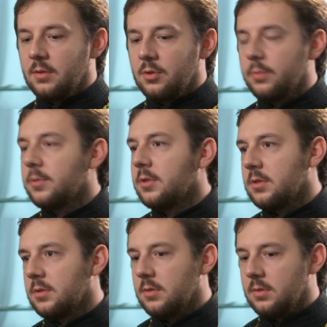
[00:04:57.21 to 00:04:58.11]

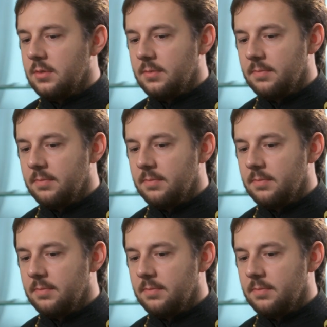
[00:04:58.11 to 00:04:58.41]
communist